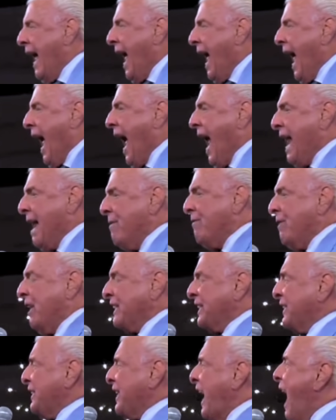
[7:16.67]
And if you
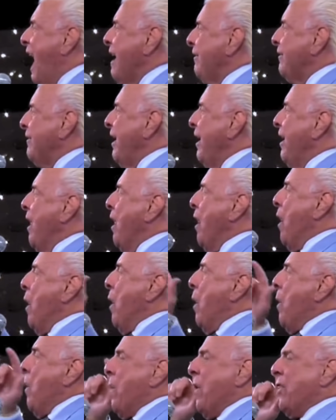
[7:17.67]
start
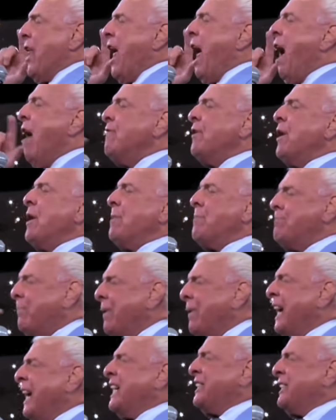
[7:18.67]
with every
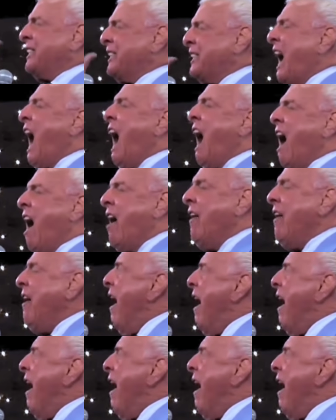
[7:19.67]
big star